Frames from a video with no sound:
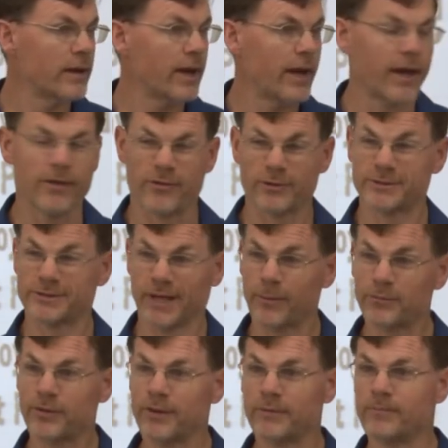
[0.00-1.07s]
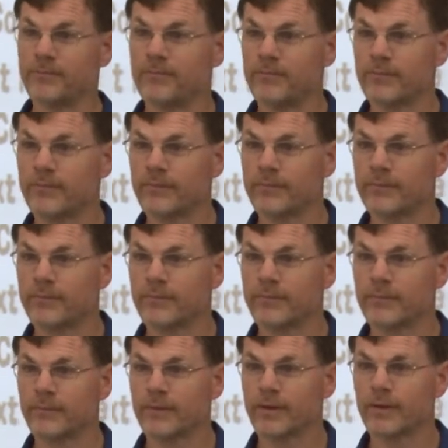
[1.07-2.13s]
And there's something
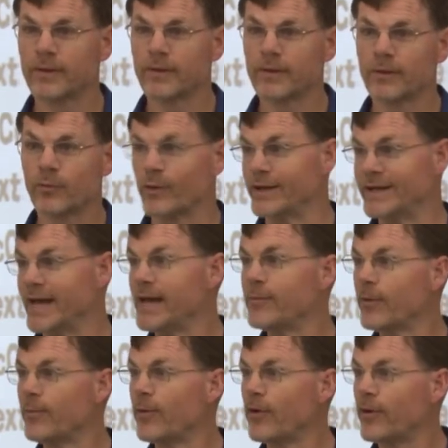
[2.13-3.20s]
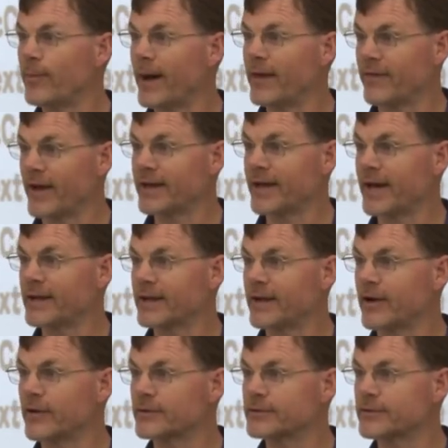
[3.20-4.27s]
redeemable about that kind of
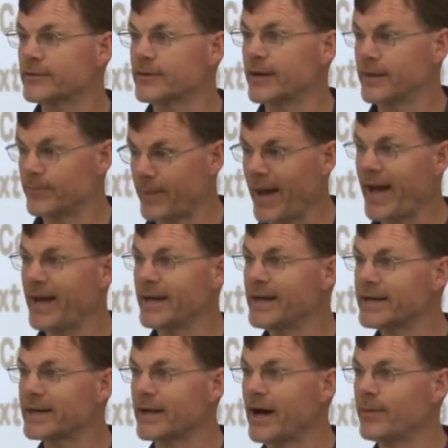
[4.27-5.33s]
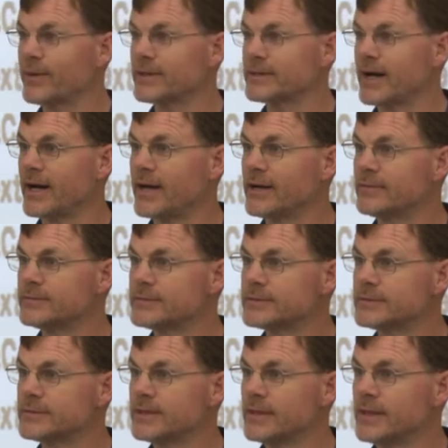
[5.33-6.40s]
character in bad economic times.